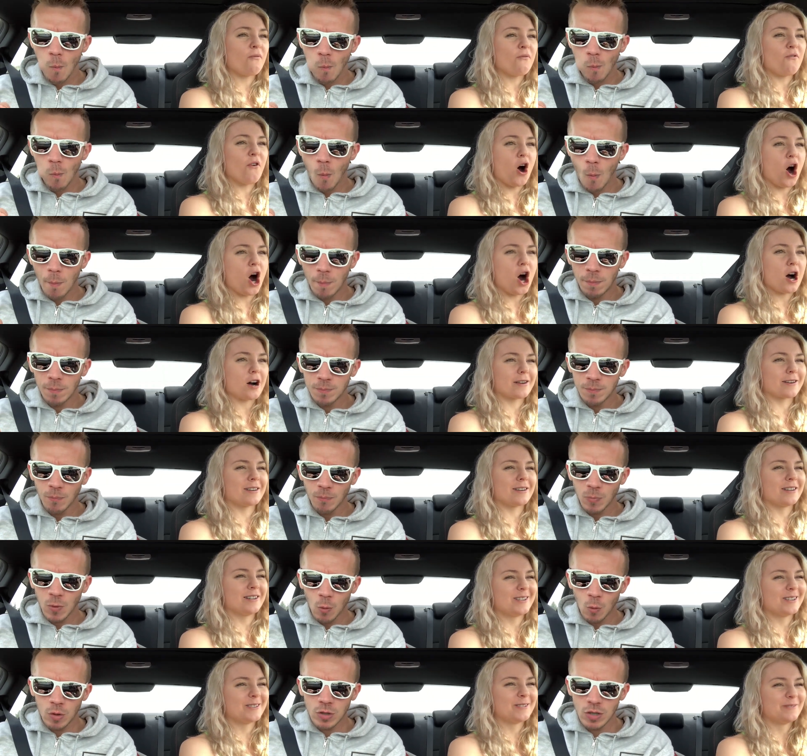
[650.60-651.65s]
Speaker 1: fuck?
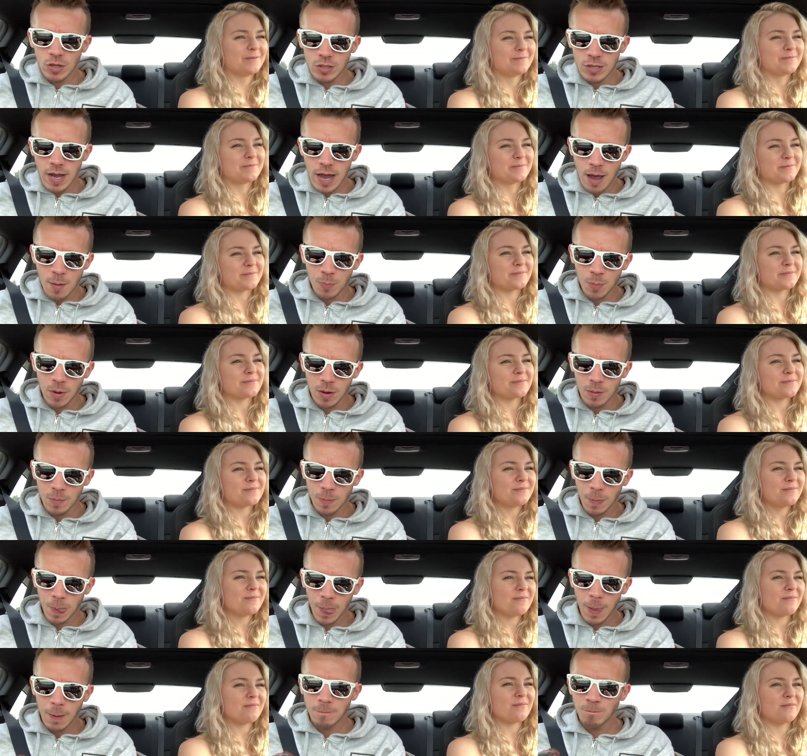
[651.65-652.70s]
What just happened?
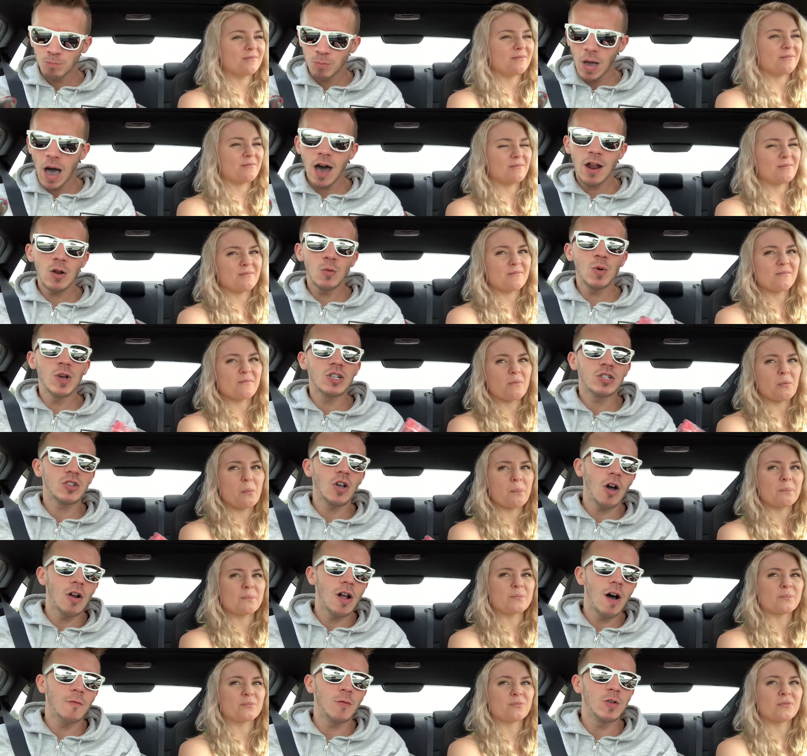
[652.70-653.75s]
How did we
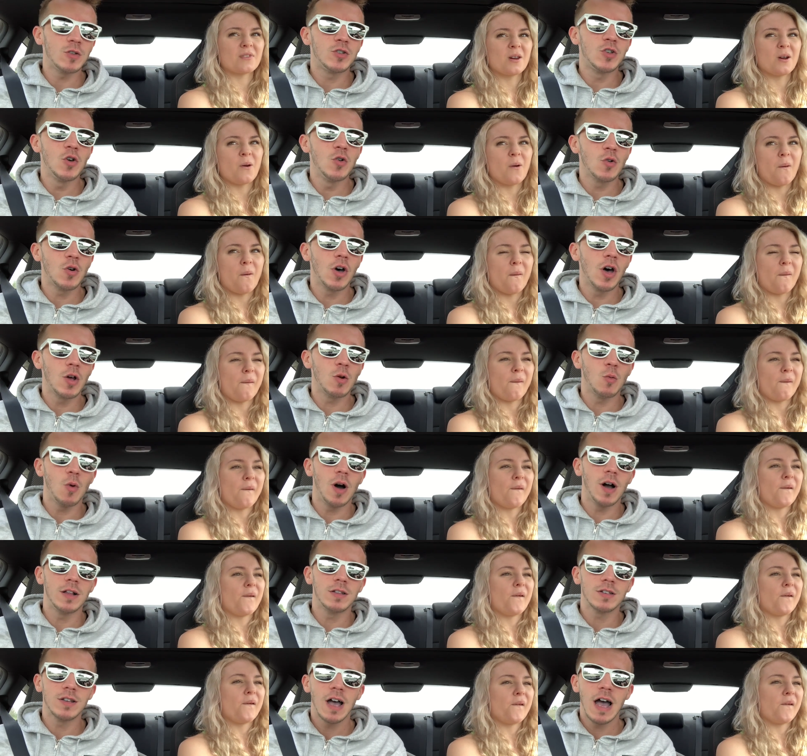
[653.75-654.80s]
start off with two good
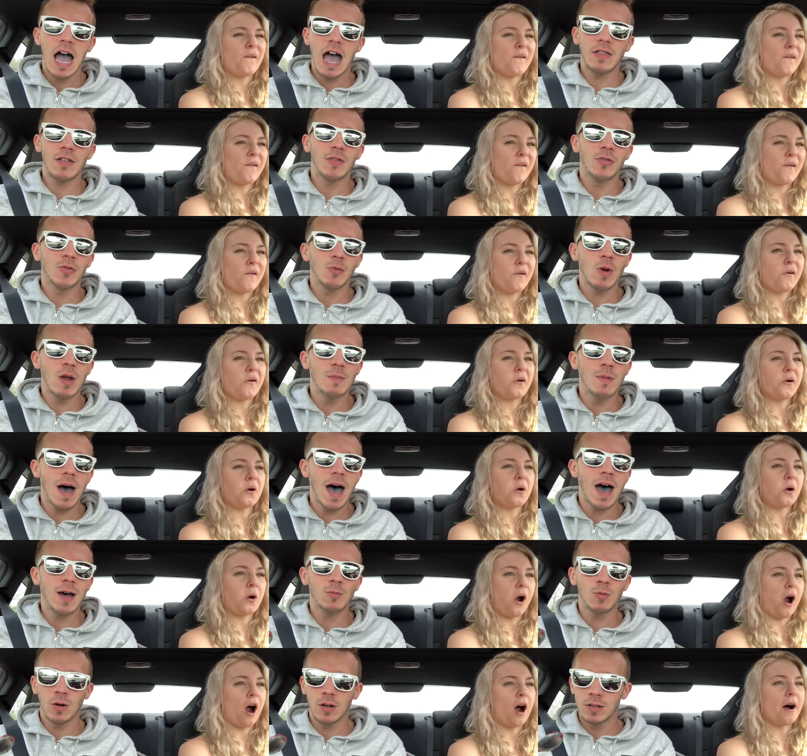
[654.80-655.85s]
ones and then three
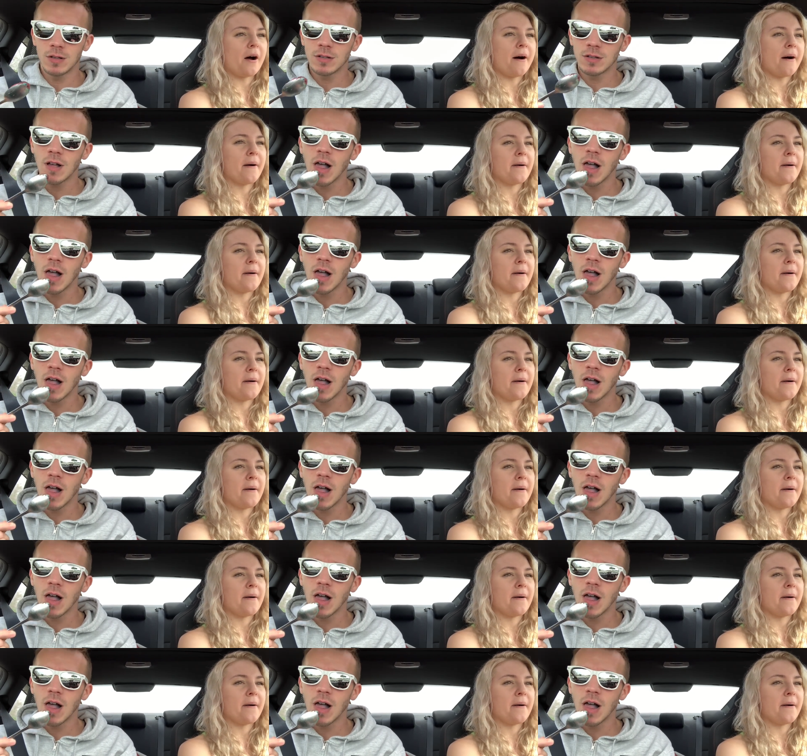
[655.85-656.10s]
bad ones?